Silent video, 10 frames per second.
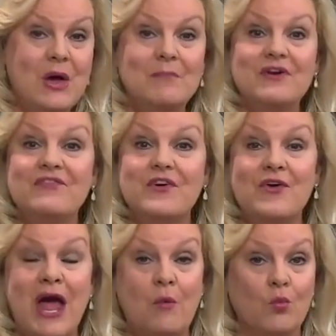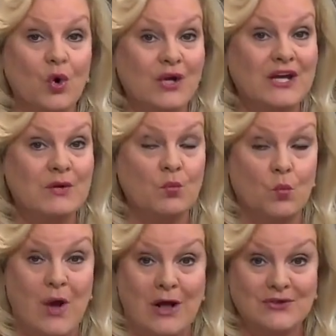But if they're not working
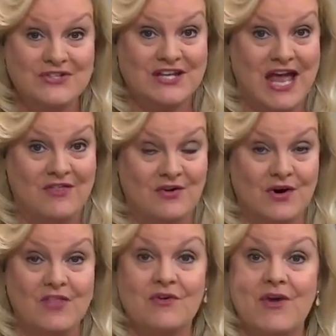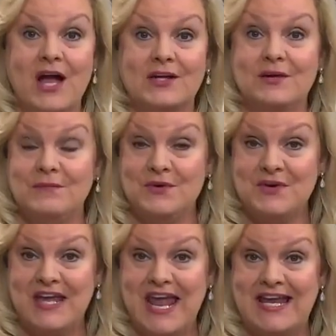well together and they're not
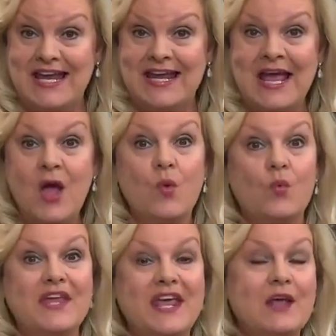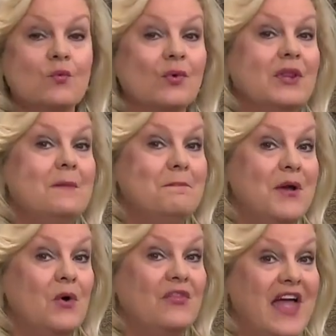communicating, we can't really
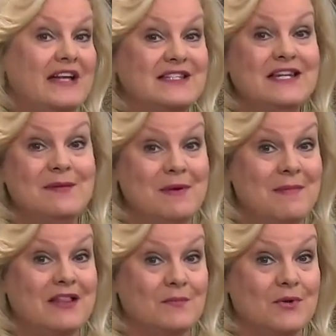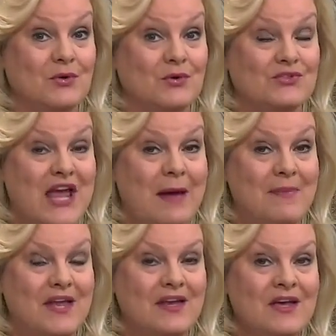build that team and make the miracles
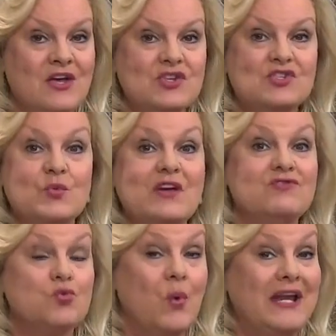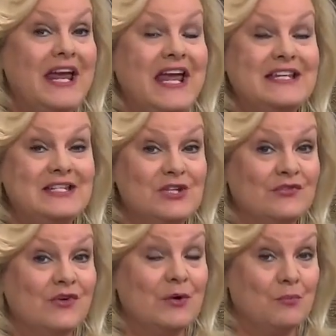happen. So we have 28
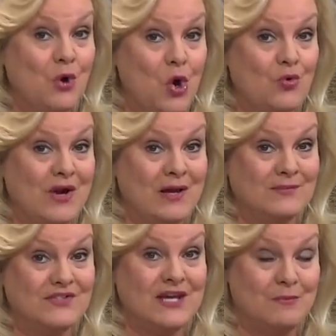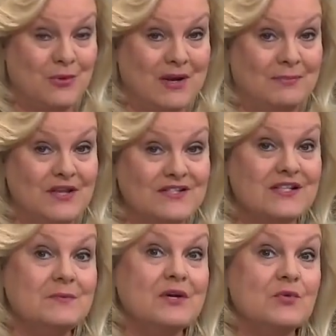different programs in Brand Plus
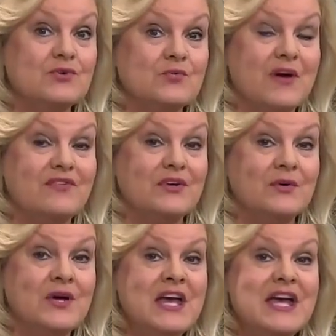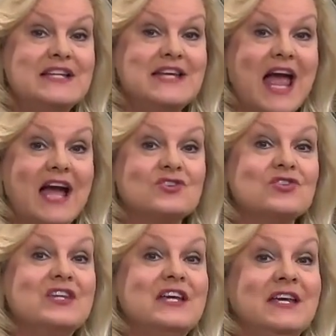Team Equals Revenue to
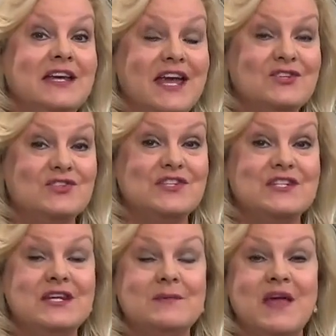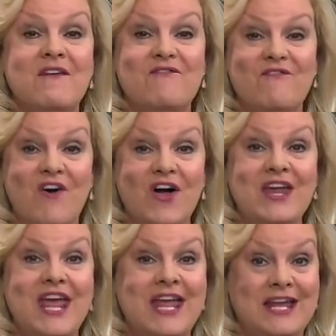actually engage the team in fun
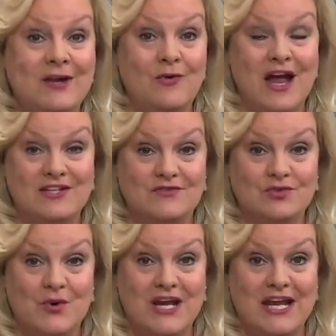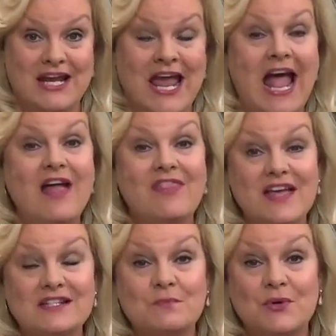and interactive training.
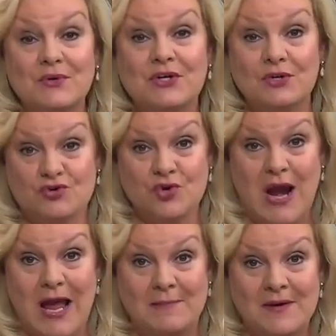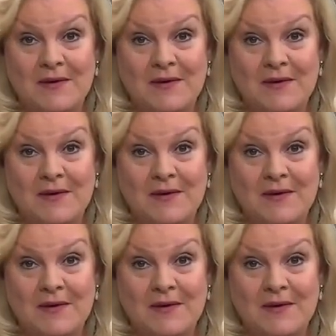That's building your tribe.